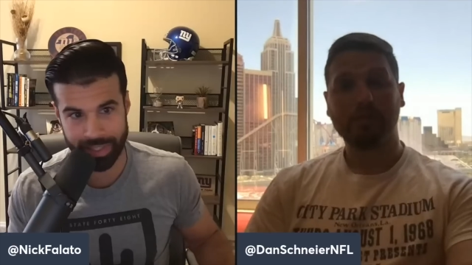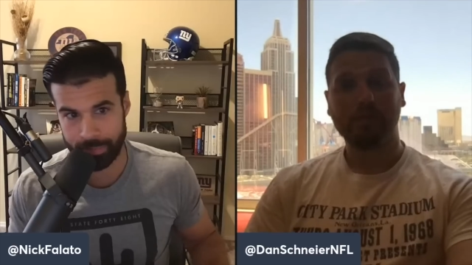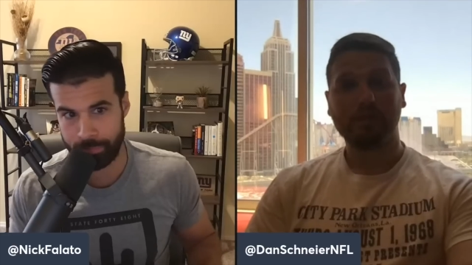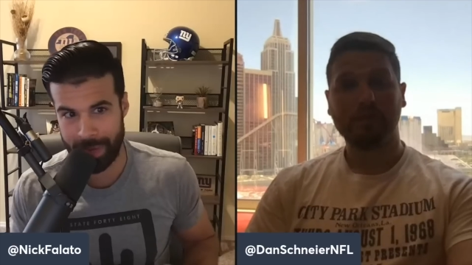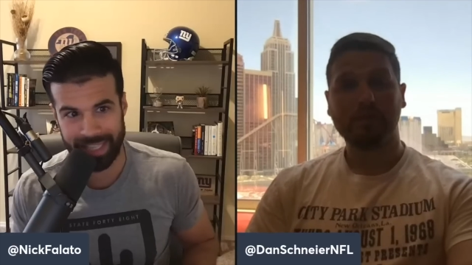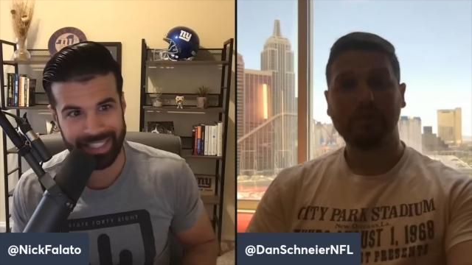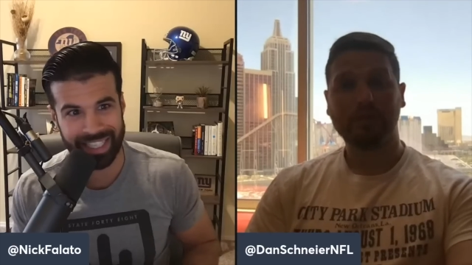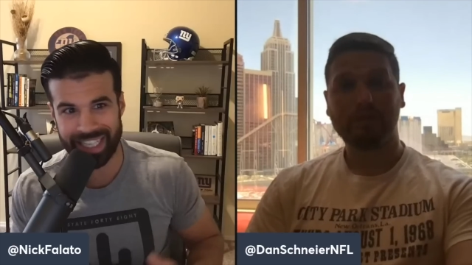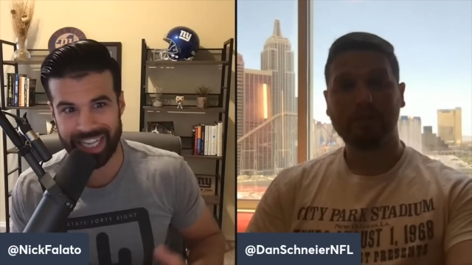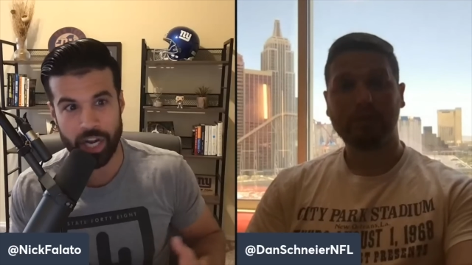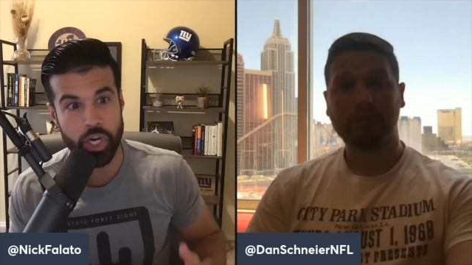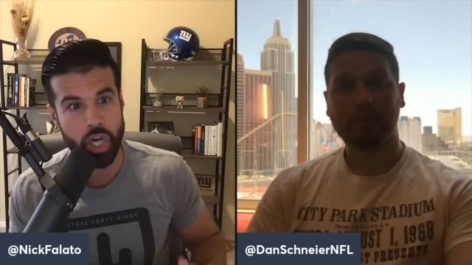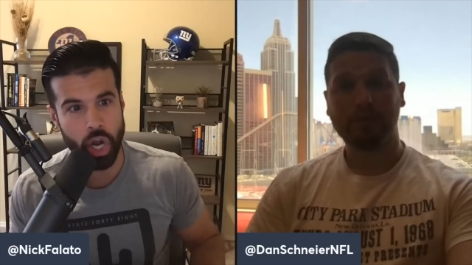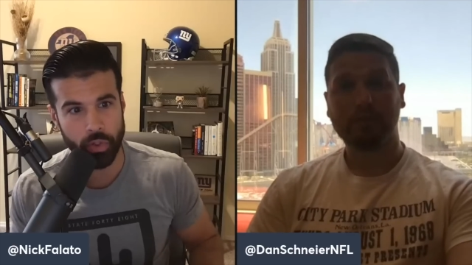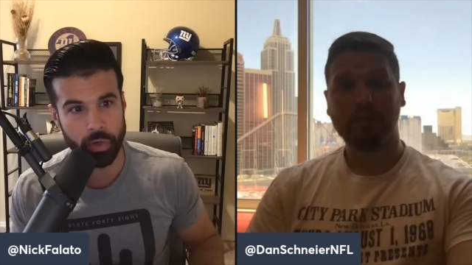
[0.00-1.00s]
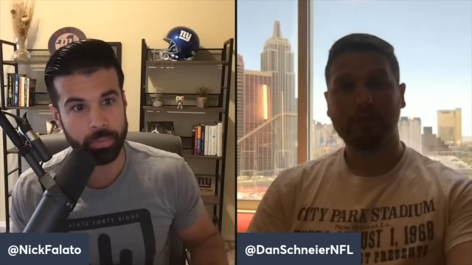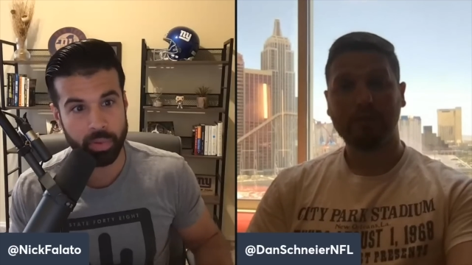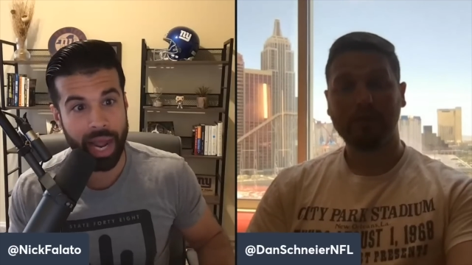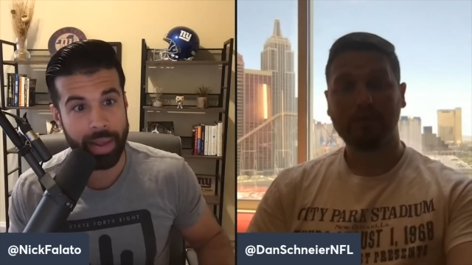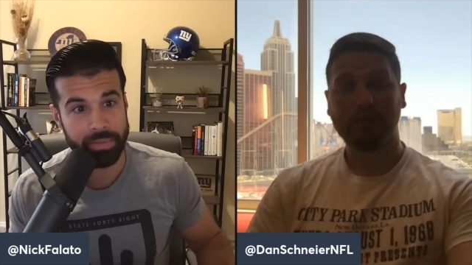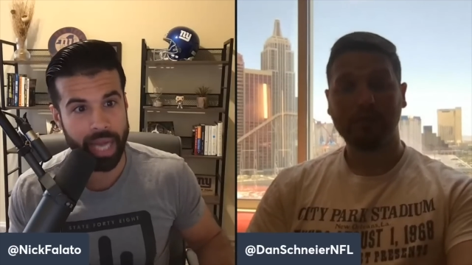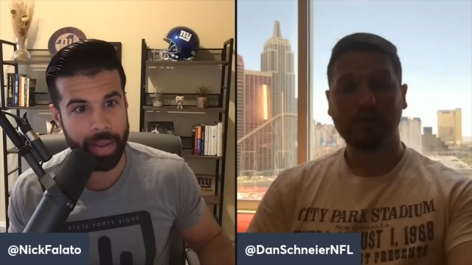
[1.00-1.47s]
Speaker 1: So that's basically another
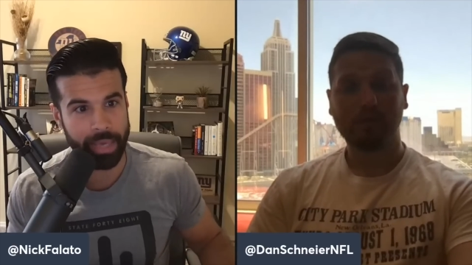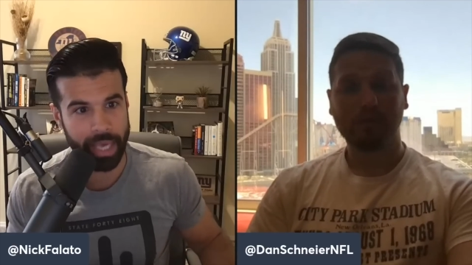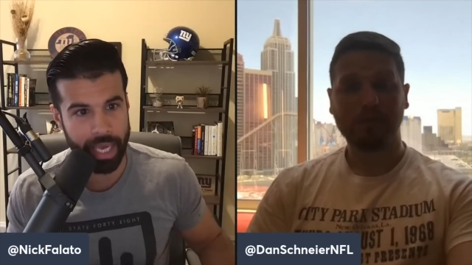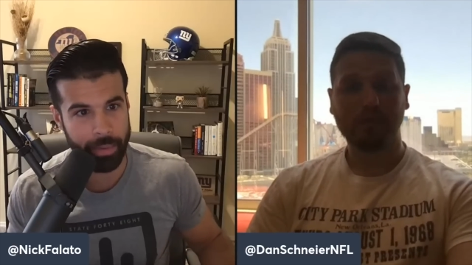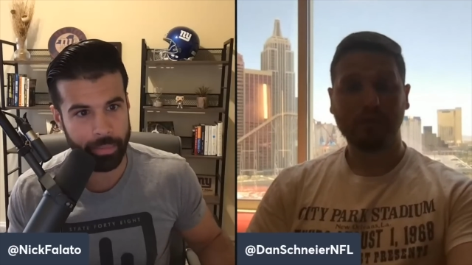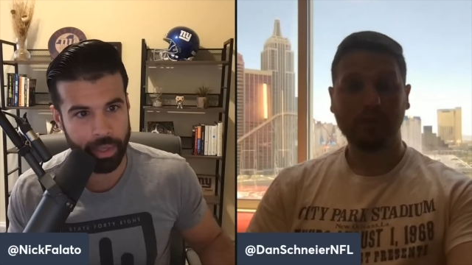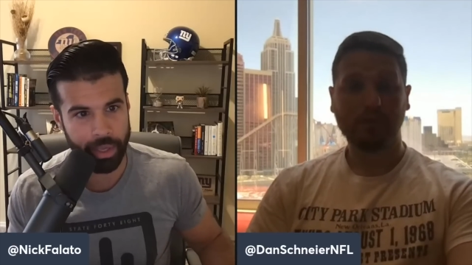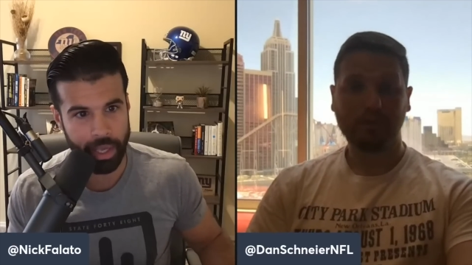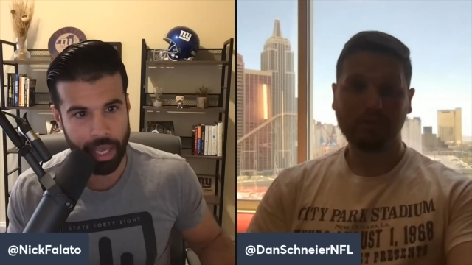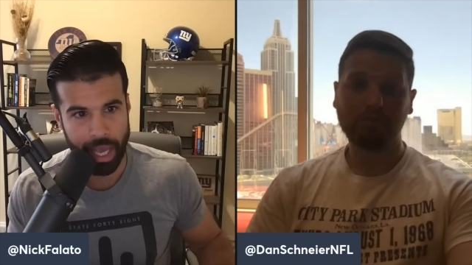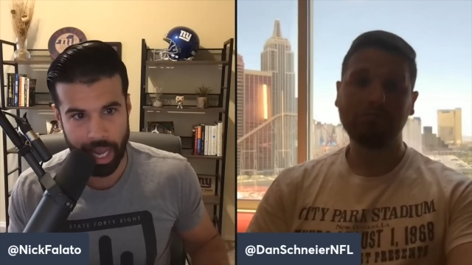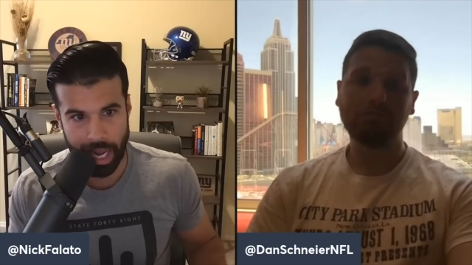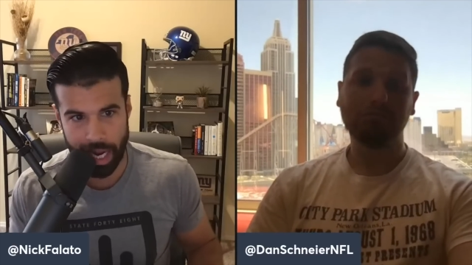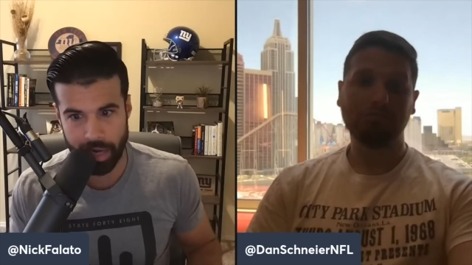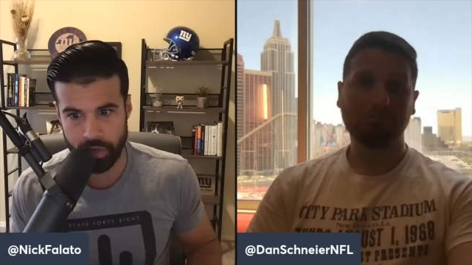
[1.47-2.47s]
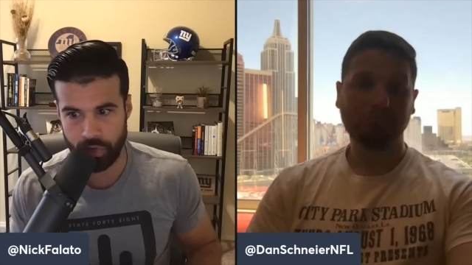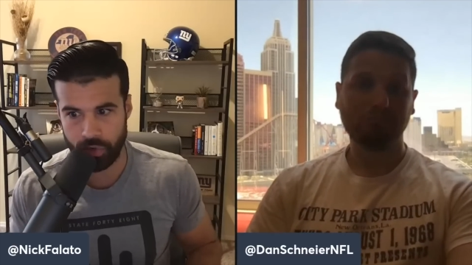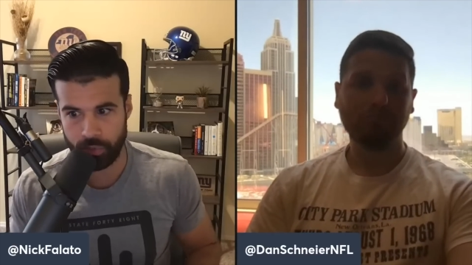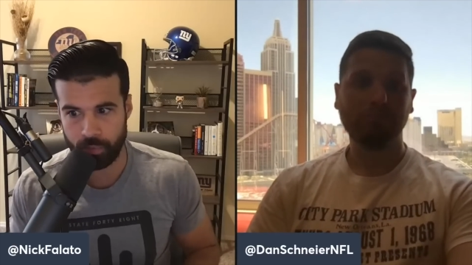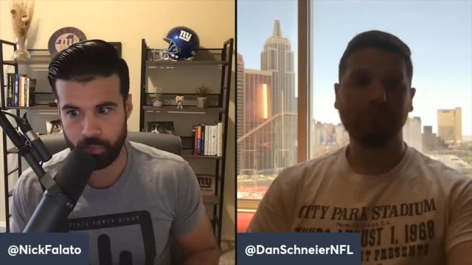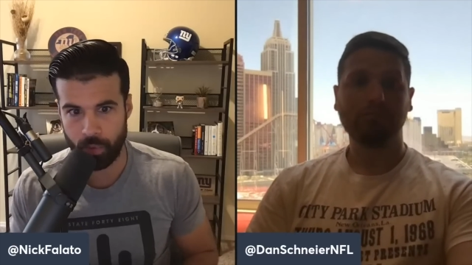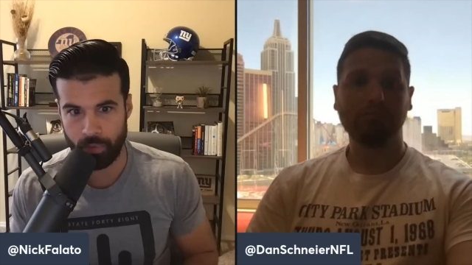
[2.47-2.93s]
primetime game.
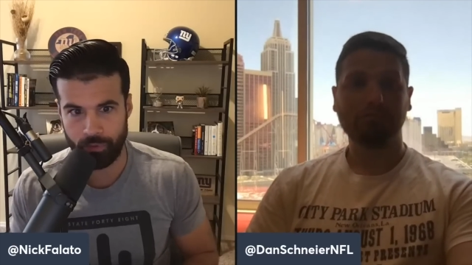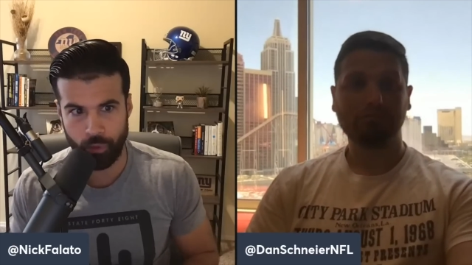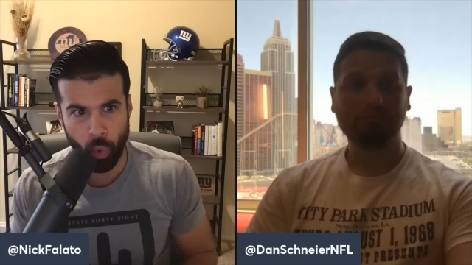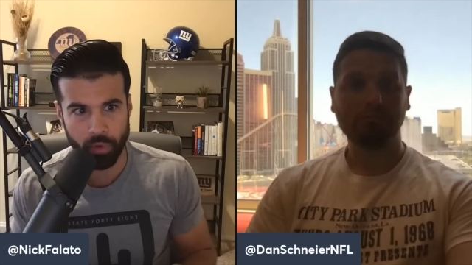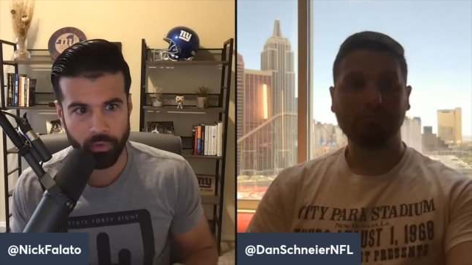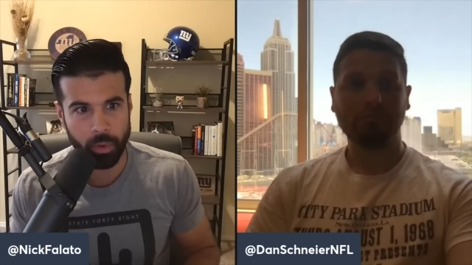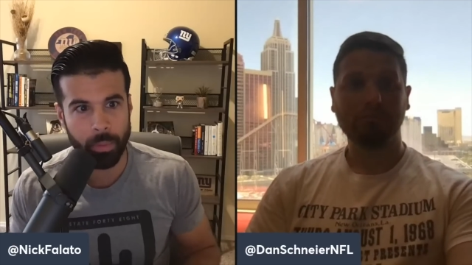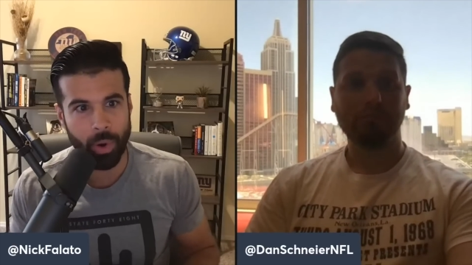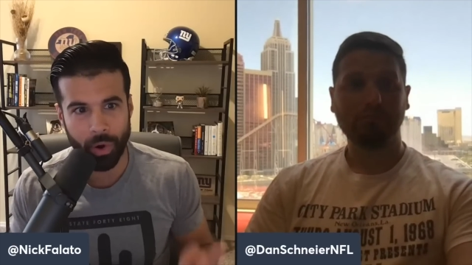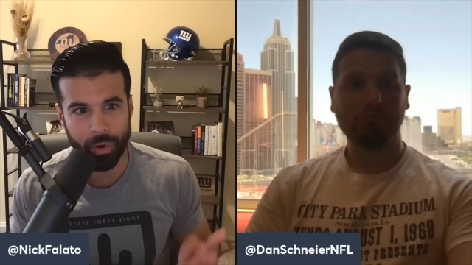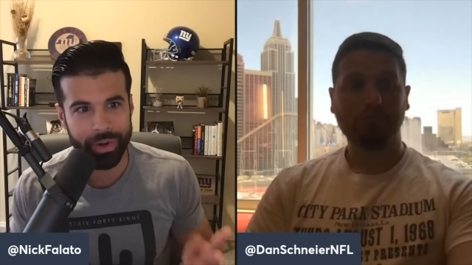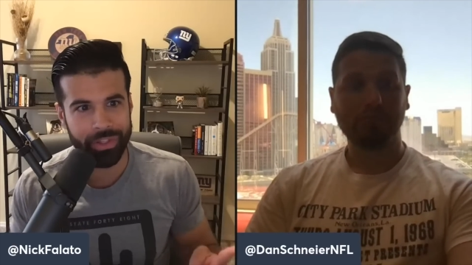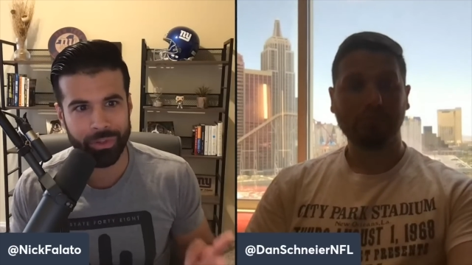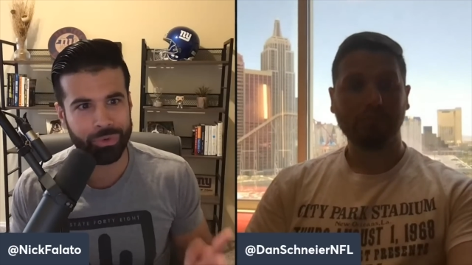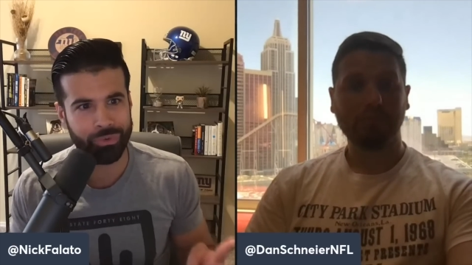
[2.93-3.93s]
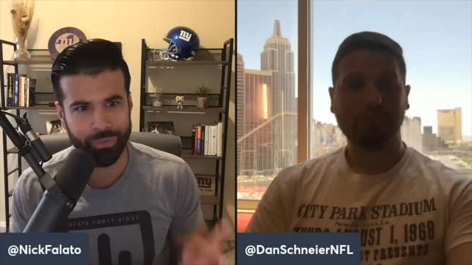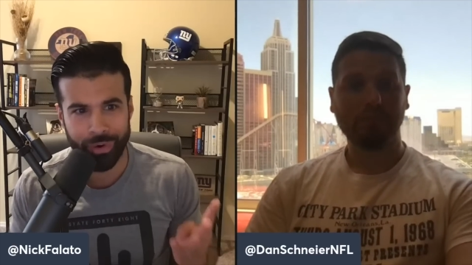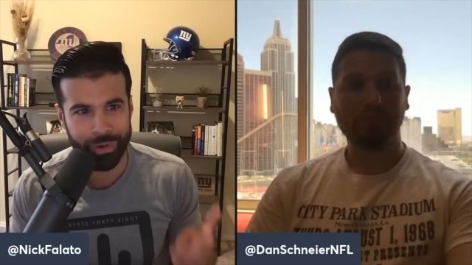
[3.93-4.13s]
And four of them are in those